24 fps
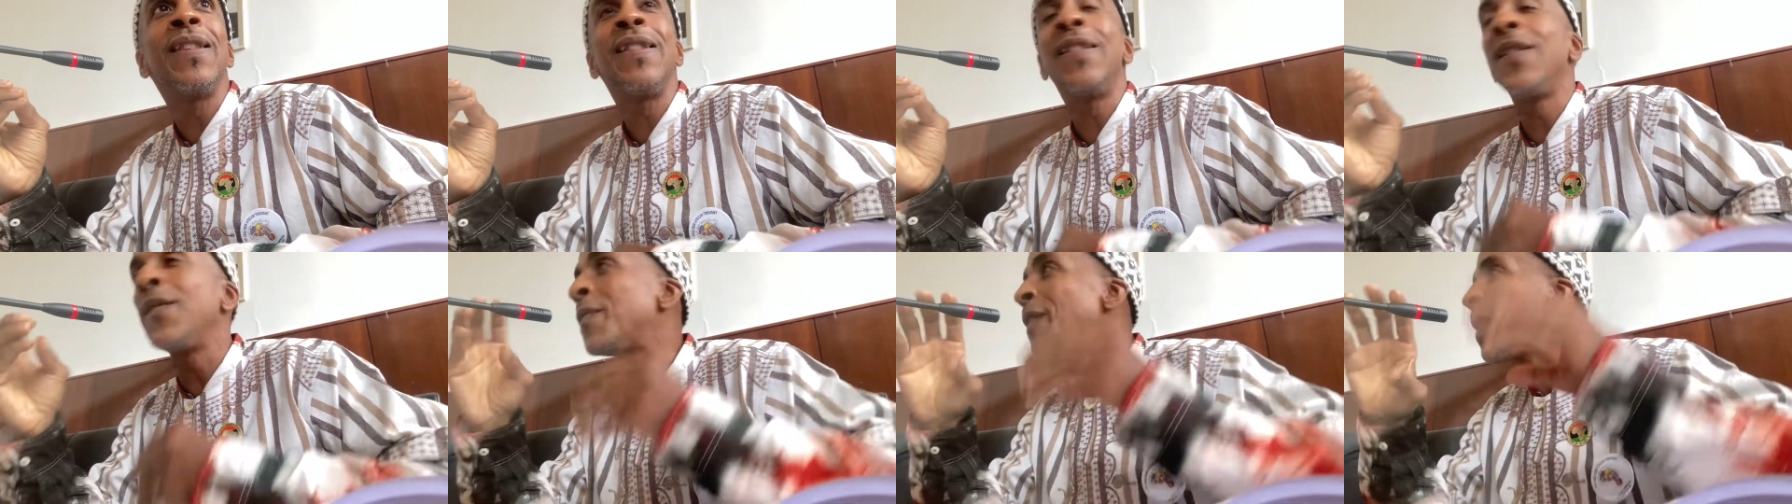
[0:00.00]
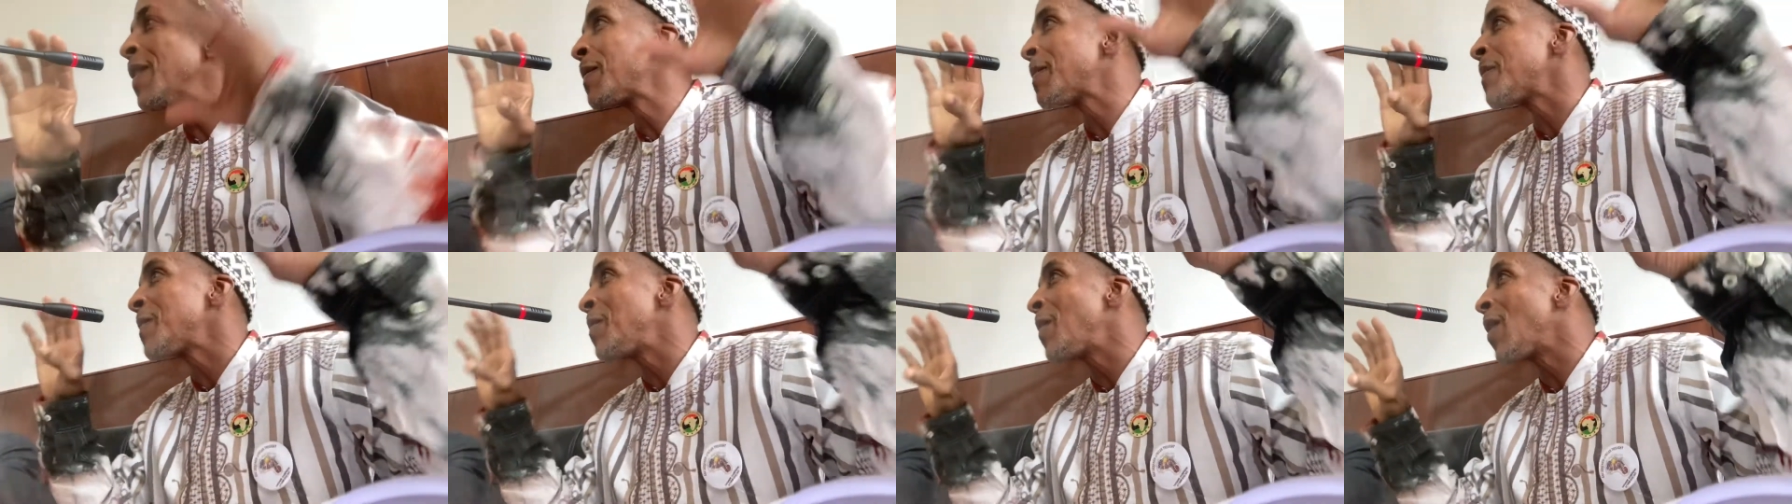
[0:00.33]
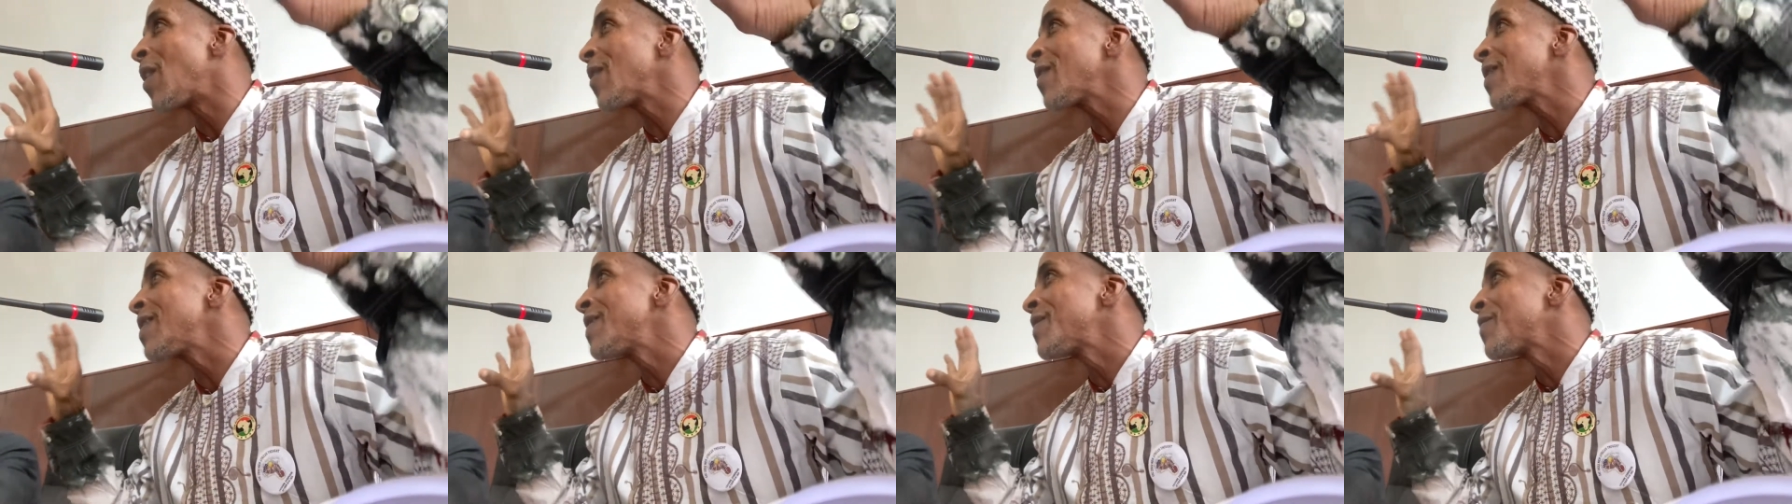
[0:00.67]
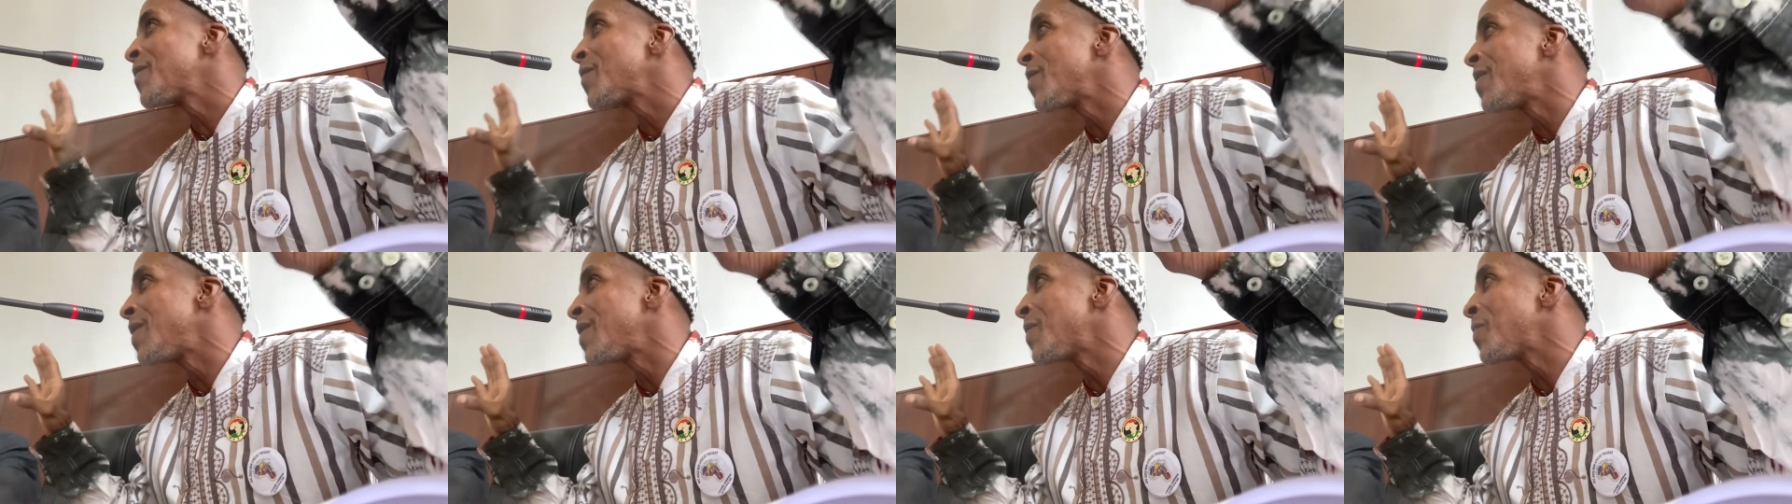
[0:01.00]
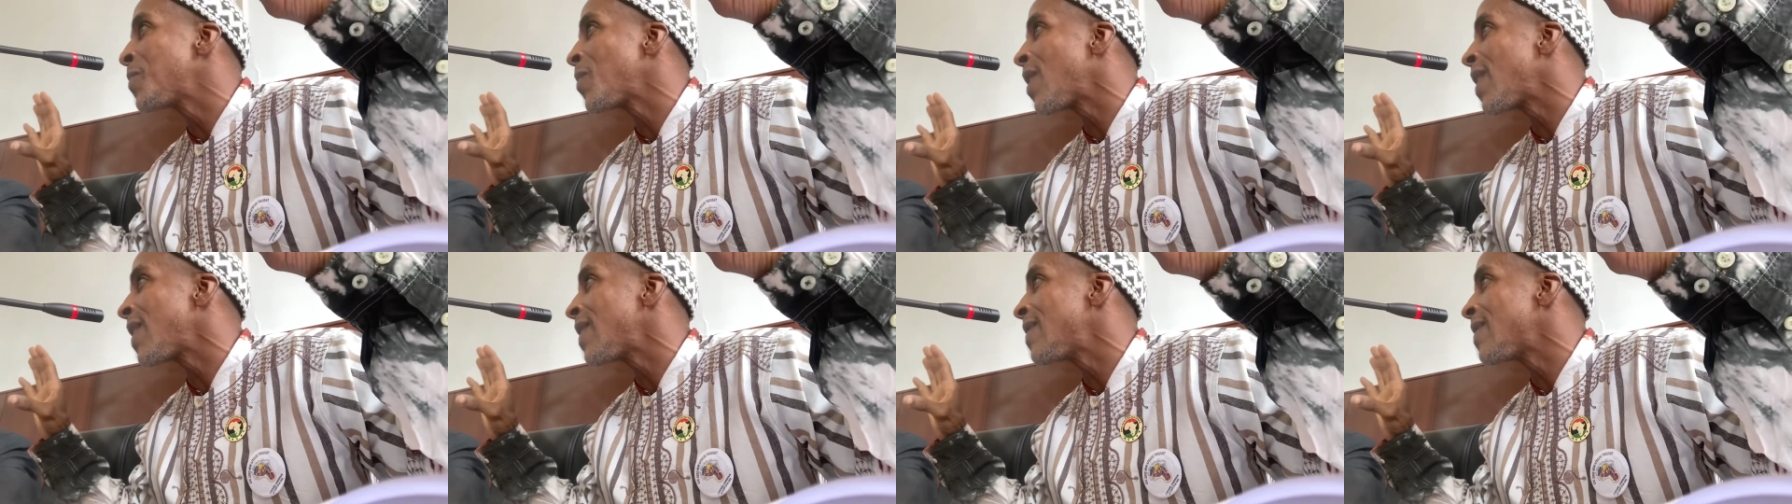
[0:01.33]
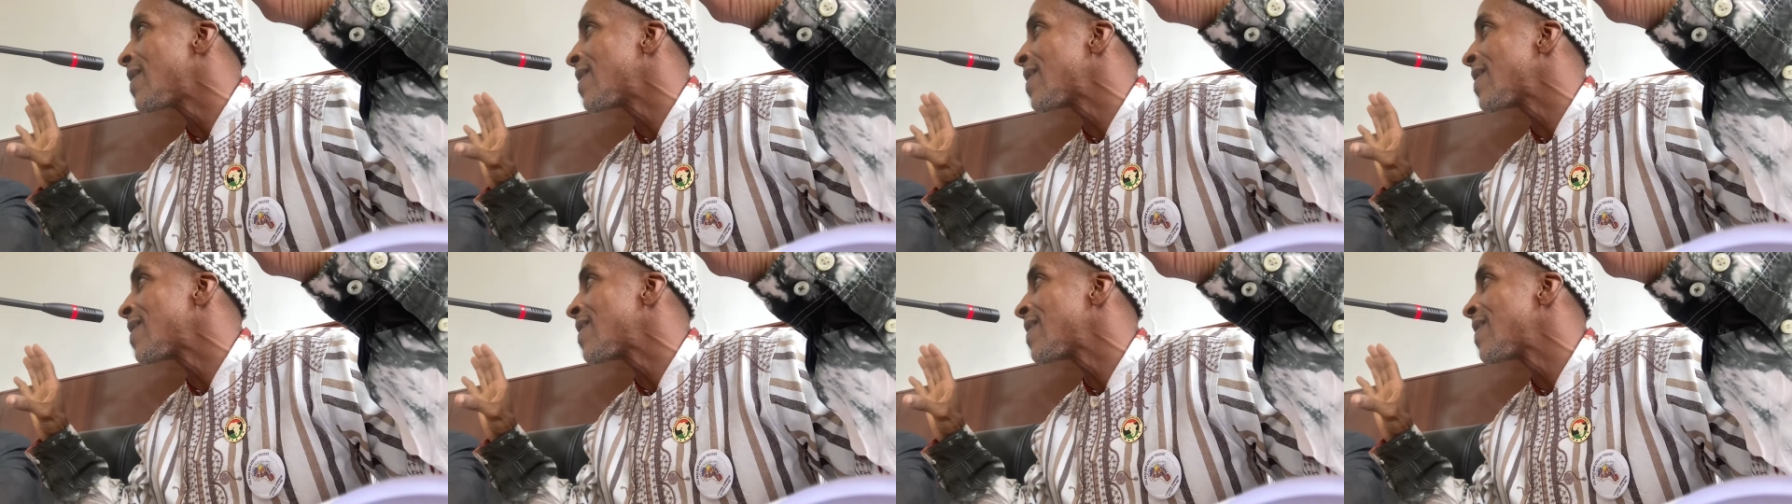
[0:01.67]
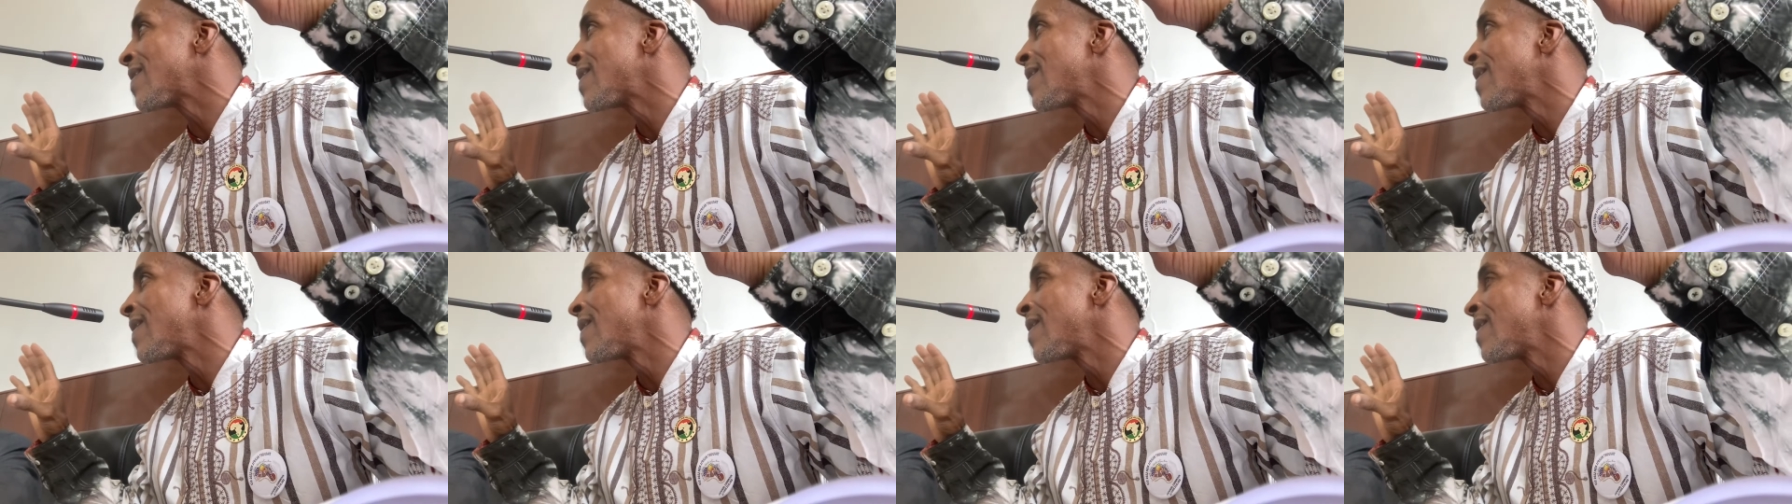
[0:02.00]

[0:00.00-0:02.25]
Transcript: developed markets for these products.